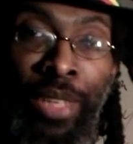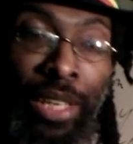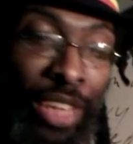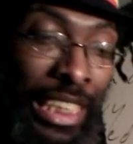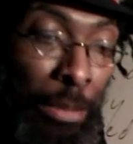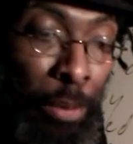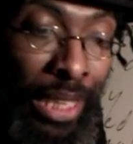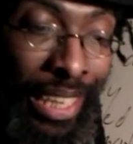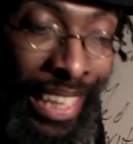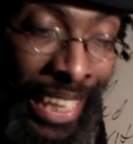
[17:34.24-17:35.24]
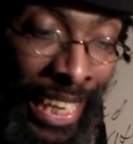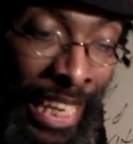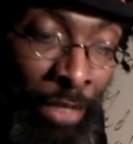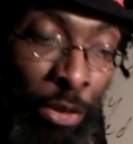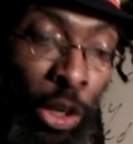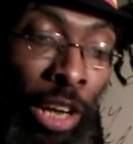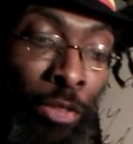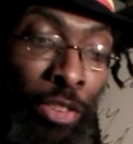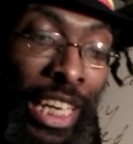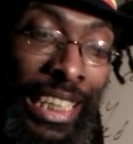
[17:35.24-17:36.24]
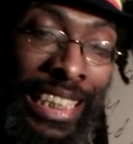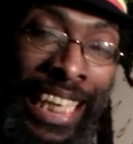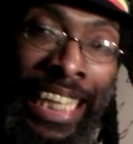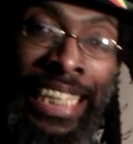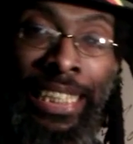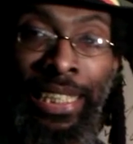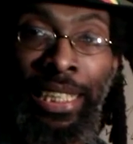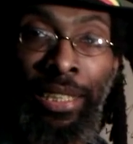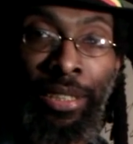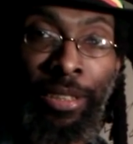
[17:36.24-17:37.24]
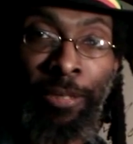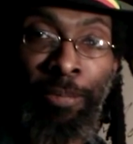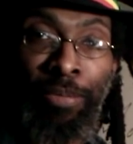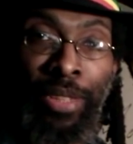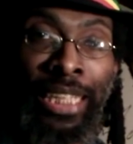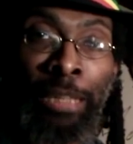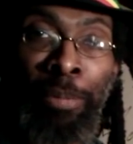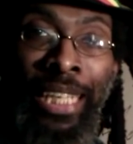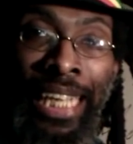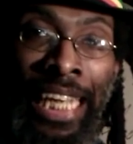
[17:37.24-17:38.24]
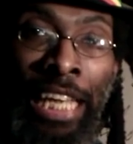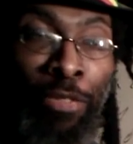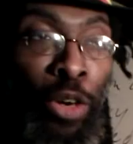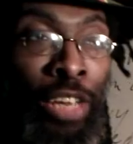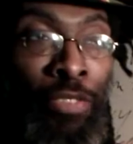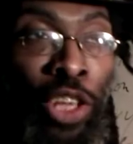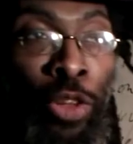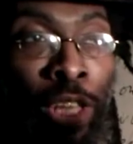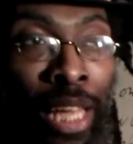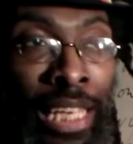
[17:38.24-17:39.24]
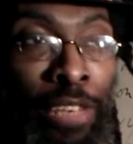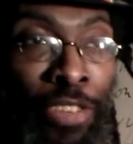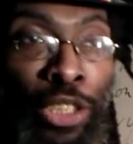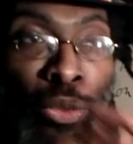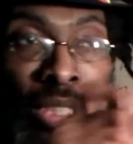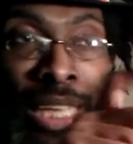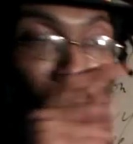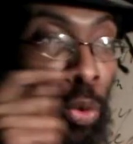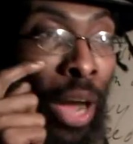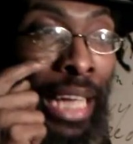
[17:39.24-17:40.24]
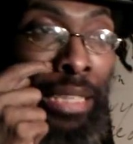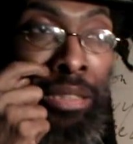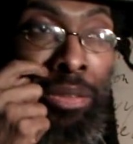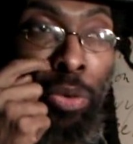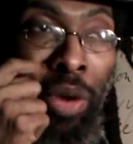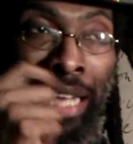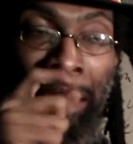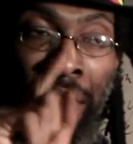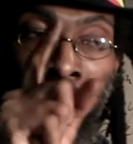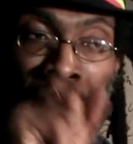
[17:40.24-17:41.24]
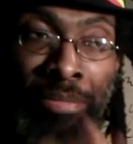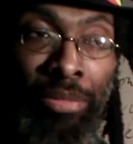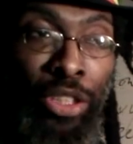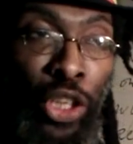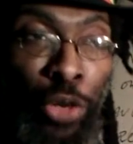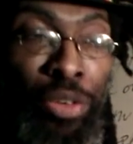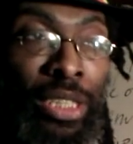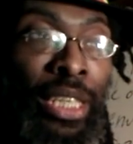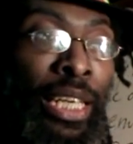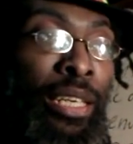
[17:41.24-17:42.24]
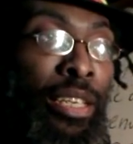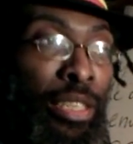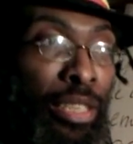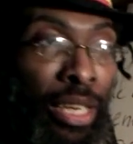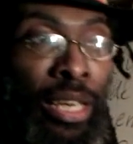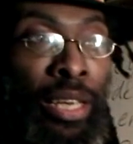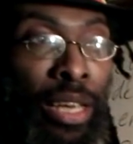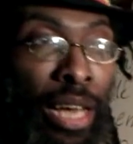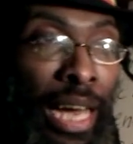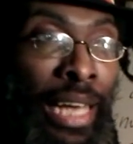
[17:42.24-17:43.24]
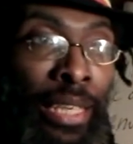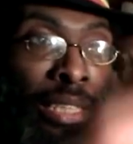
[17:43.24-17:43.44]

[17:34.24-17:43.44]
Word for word: They speak evil of dignities. They speak evil, even though the individual said quite curiously, King Haile